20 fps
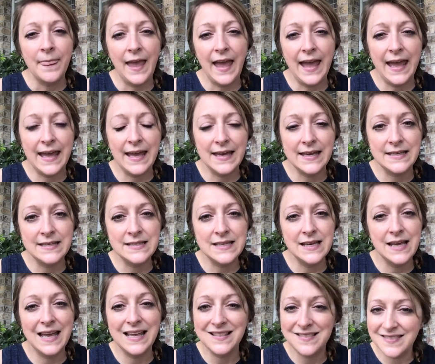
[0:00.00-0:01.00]
And
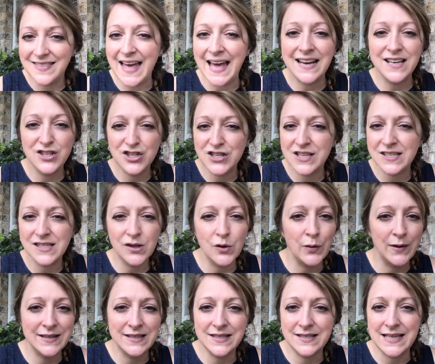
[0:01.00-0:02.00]
that is just
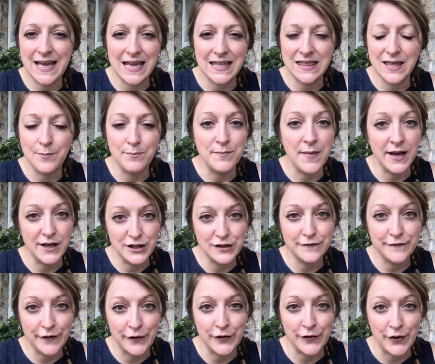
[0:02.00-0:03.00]
going to take them much
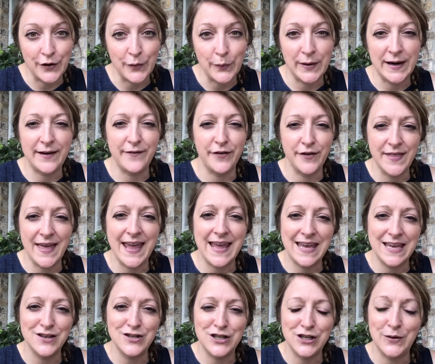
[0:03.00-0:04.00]
further whenever they
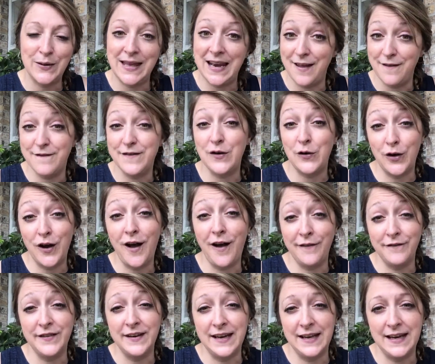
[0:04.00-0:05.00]
can do it and feel
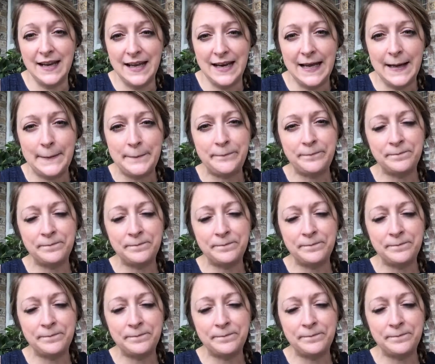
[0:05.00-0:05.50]
confident in it.